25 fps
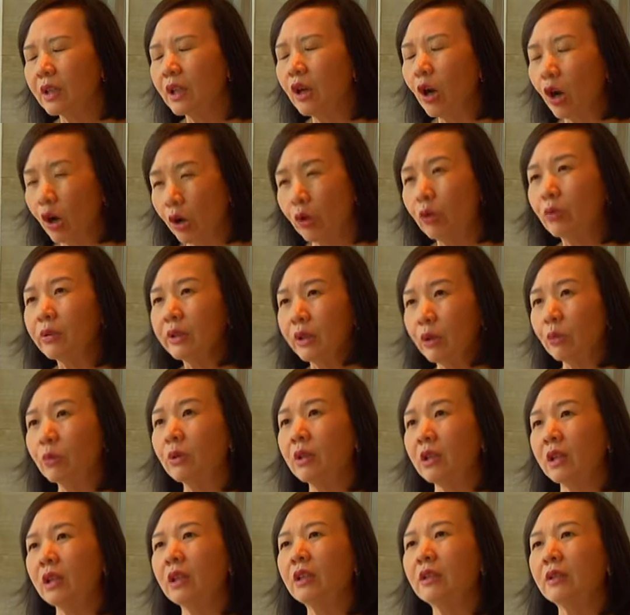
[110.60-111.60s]
all over the
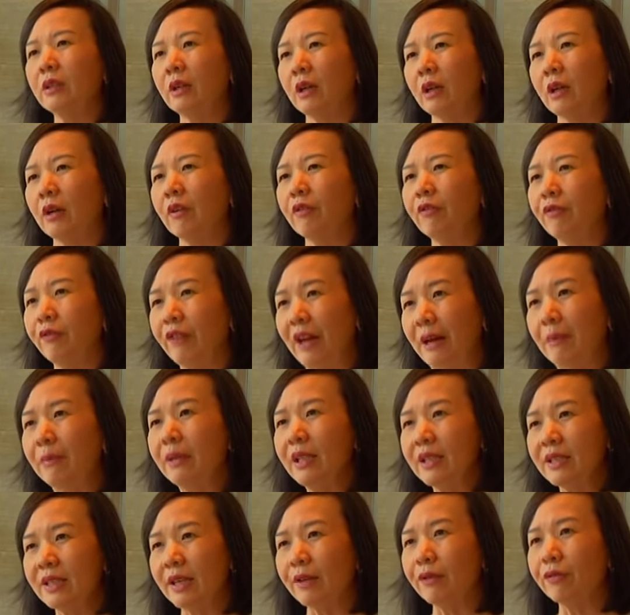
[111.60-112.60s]
world,
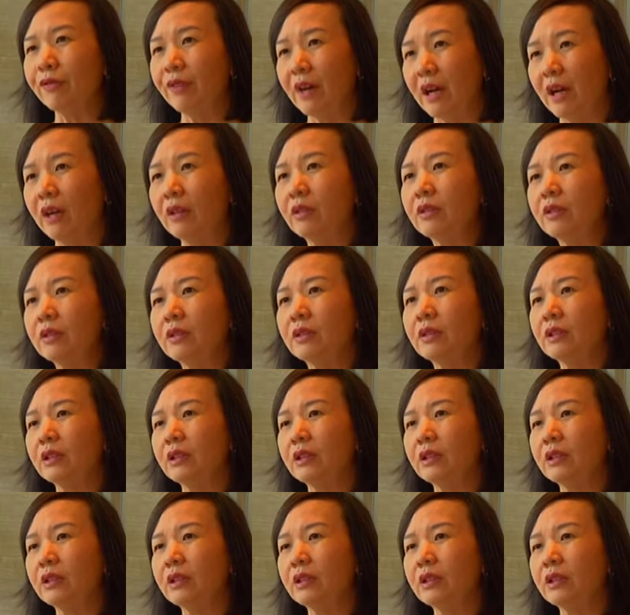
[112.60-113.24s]
some families have found